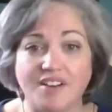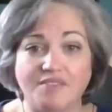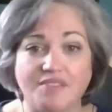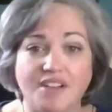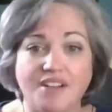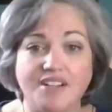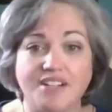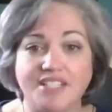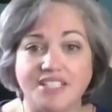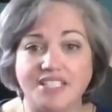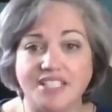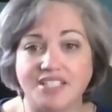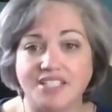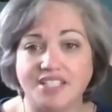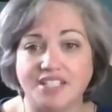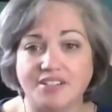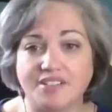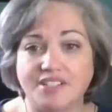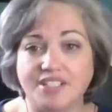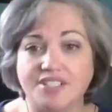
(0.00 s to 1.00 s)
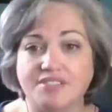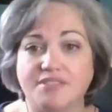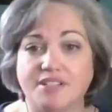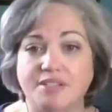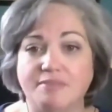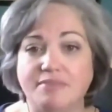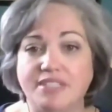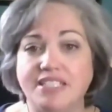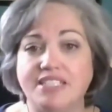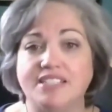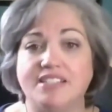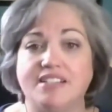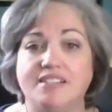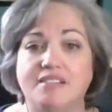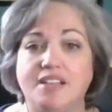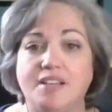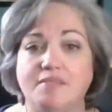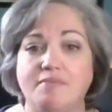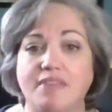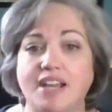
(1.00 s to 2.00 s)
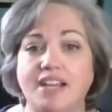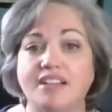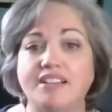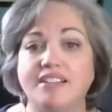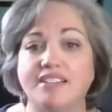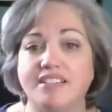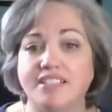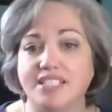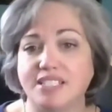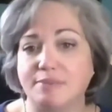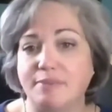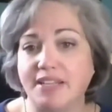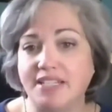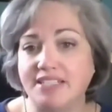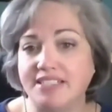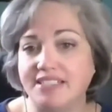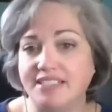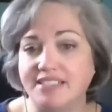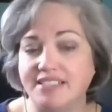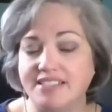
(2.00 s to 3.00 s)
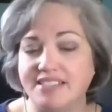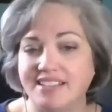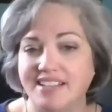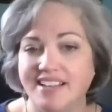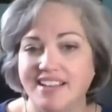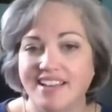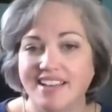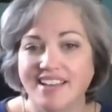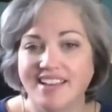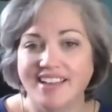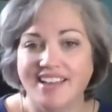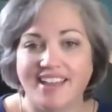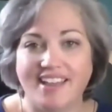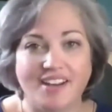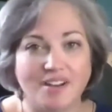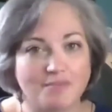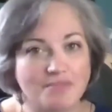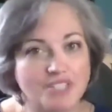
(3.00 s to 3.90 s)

unnecessary treatments and medical expenses. And